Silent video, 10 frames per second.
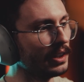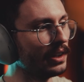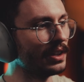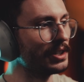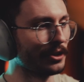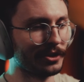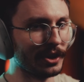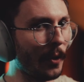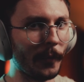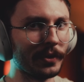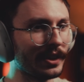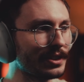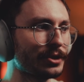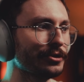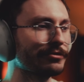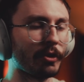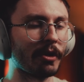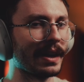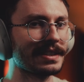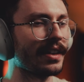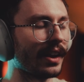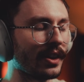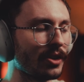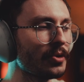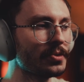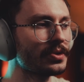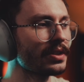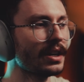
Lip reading: these are the only 2 formats that I use.